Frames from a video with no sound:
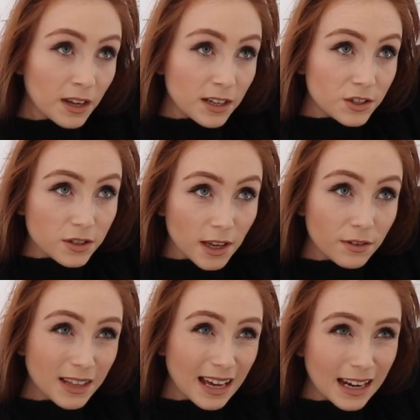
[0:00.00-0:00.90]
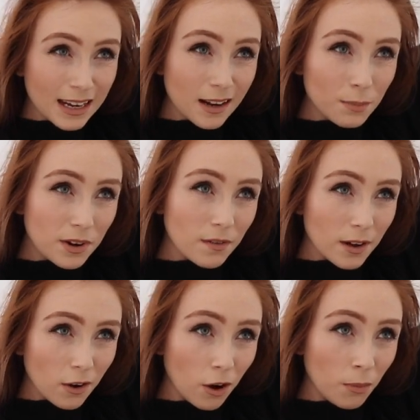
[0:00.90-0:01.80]
Just give it that little bit of
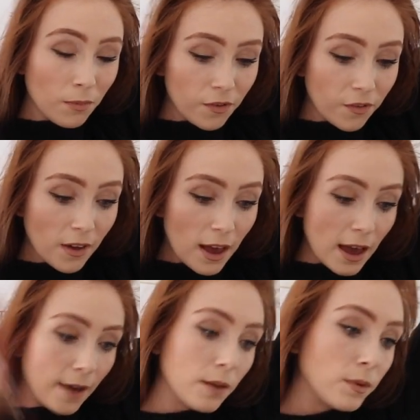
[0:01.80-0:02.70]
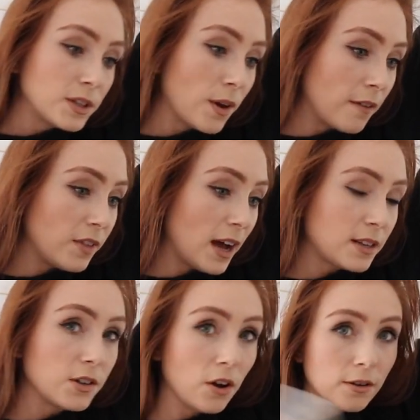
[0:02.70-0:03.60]
a oomph, and then once you have
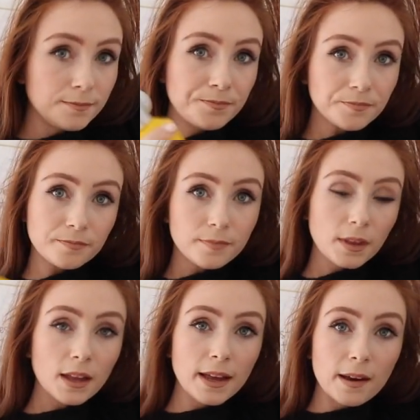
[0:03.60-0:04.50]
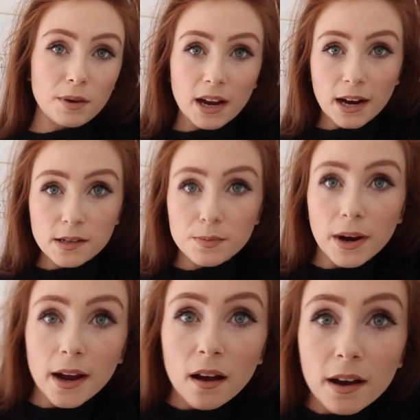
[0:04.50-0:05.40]
that done, get a bit of
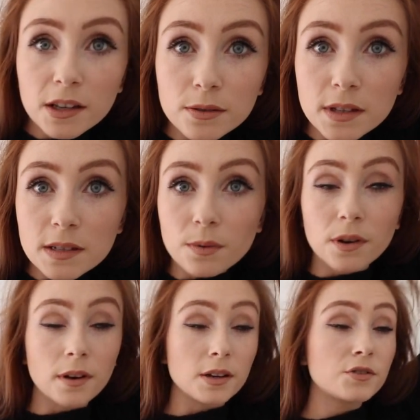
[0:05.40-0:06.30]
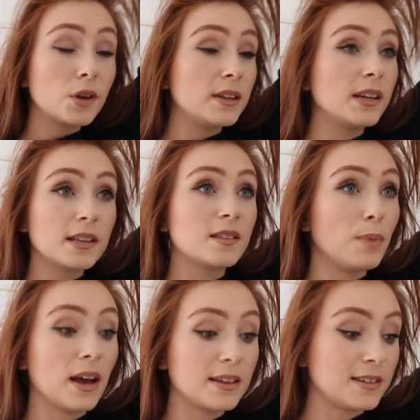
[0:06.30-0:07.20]
hairspray. I use this one, I truly think it's the
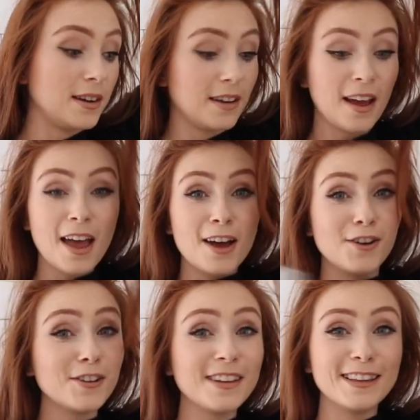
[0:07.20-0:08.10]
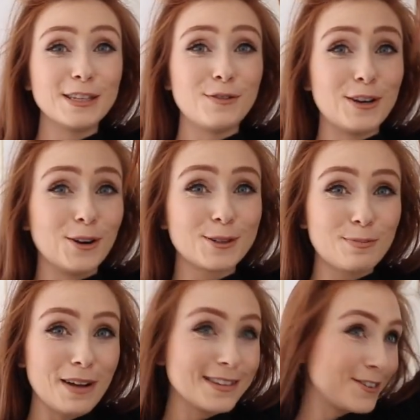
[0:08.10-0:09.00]
best, and nothing in this video is
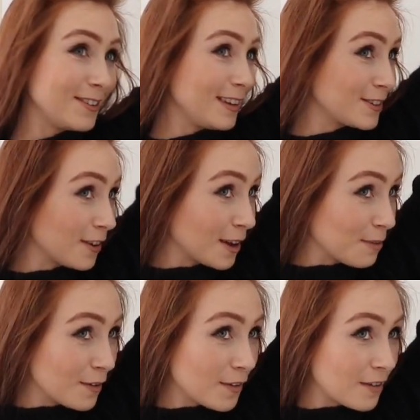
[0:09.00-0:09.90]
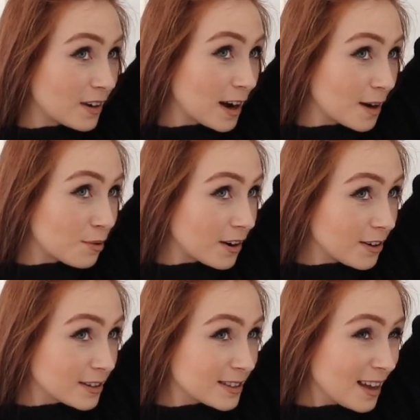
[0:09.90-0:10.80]
sponsored. These are like my favorite hair
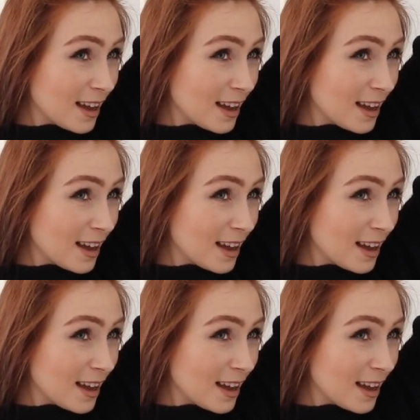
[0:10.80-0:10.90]
products.